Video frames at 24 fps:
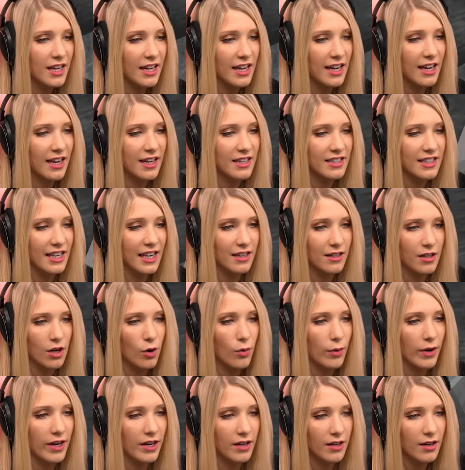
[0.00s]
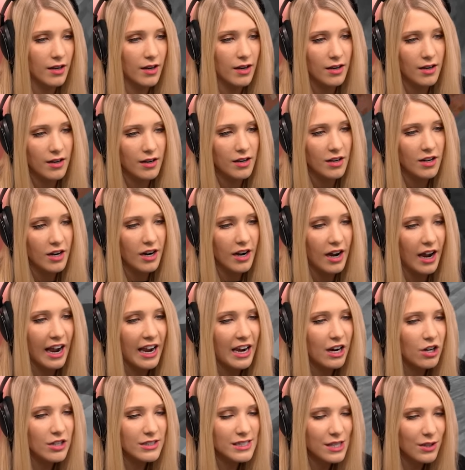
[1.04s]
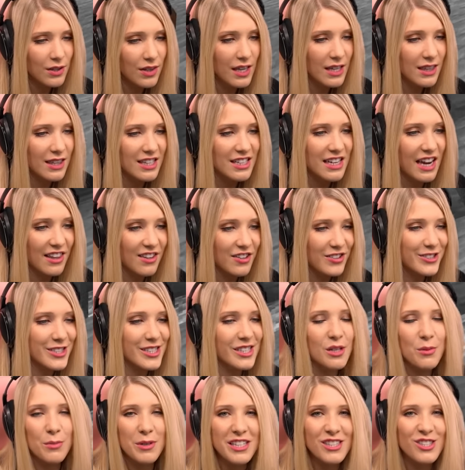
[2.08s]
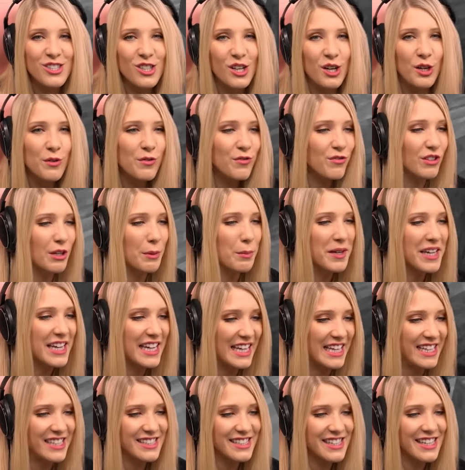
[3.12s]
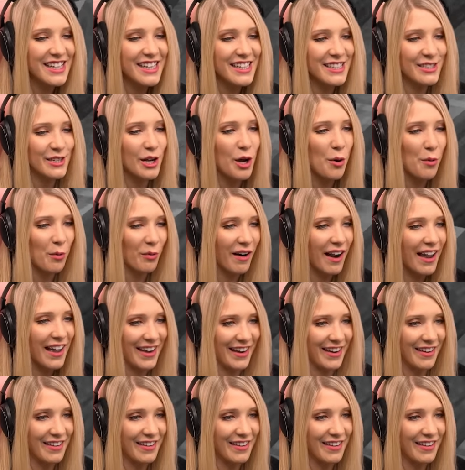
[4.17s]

and get going. Okay. I also think the nether's gonna be so flipping easy. It's all red.